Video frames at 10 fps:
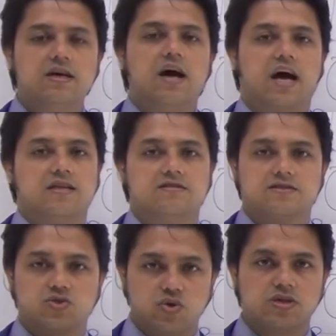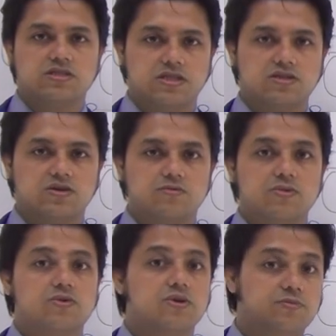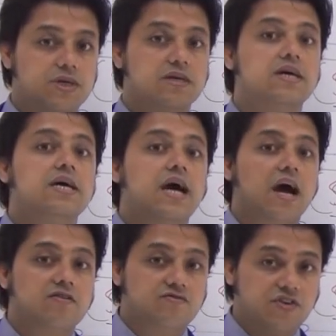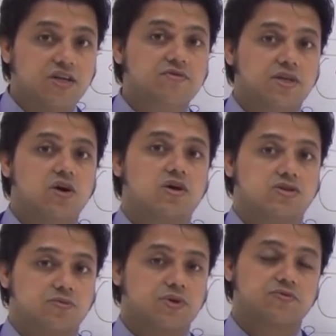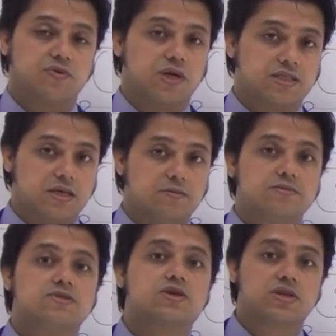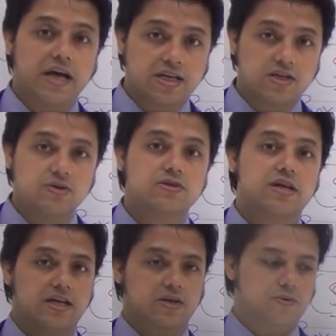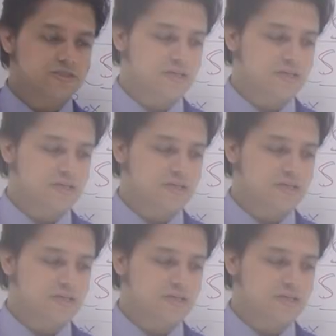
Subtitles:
and the Sjogren syndrome will be a very, very hot topic for exam. So thank you. Thank you once